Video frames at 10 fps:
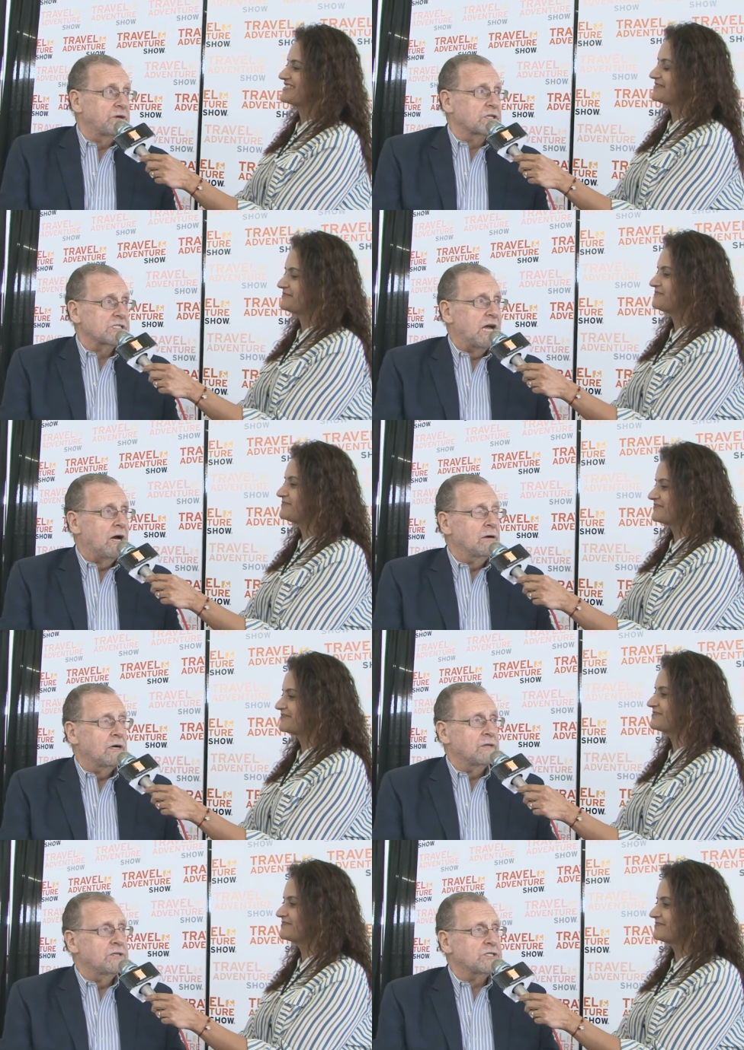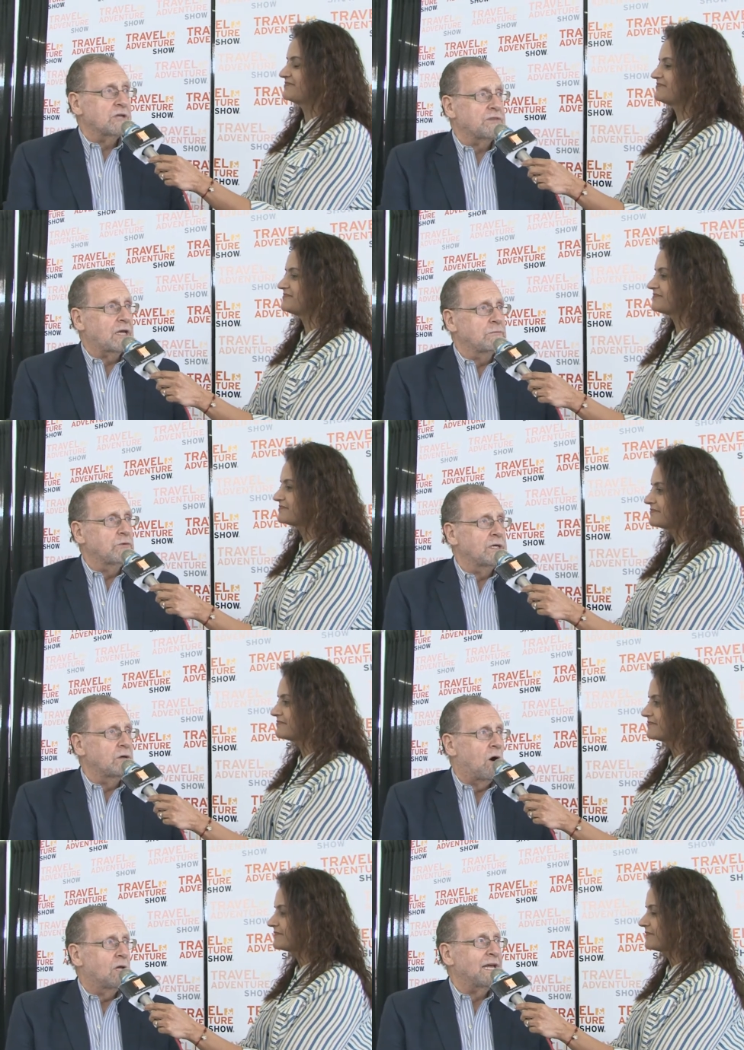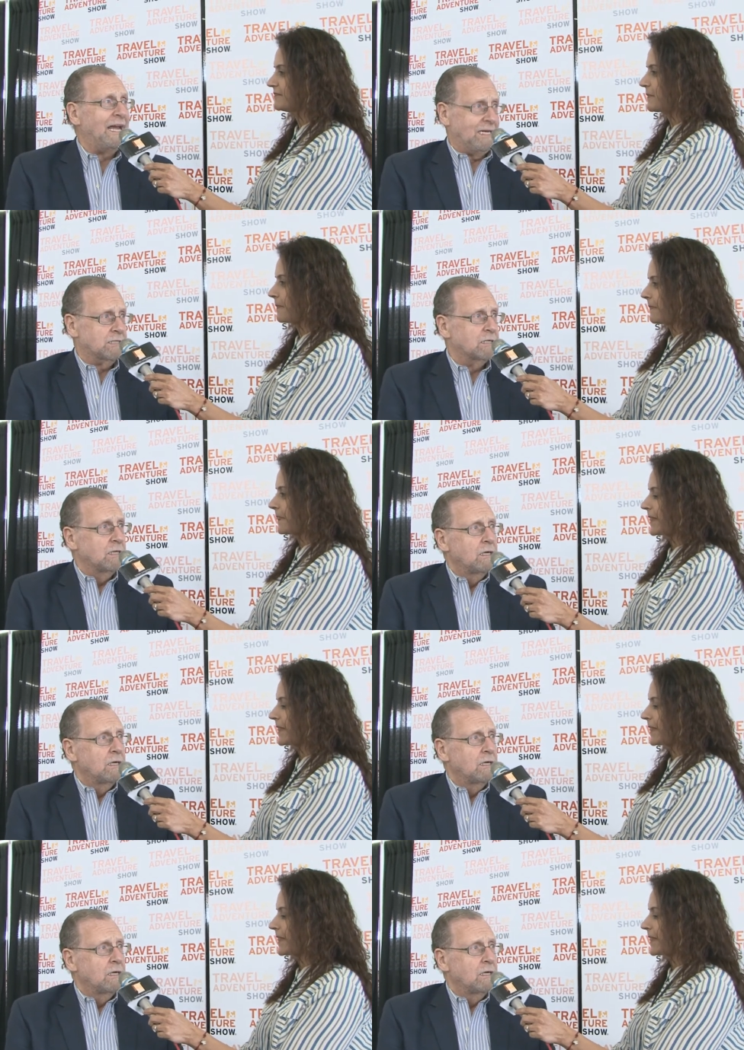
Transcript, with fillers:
Speaker 1: of years now. Uh, this year, I think I'm doing all eight.